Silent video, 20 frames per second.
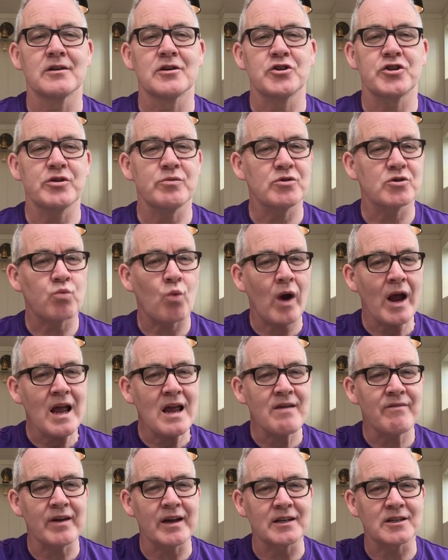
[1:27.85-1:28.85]
She was
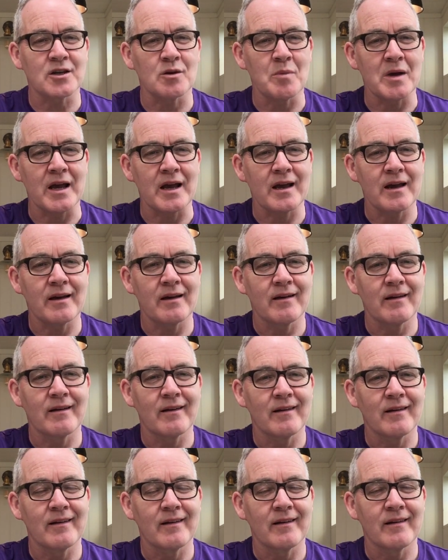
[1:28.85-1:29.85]
waving to me
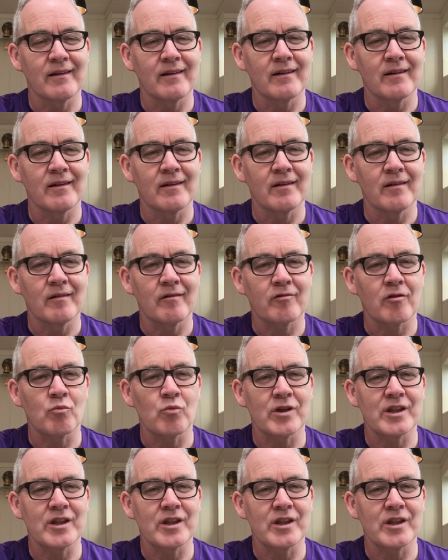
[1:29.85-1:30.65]
from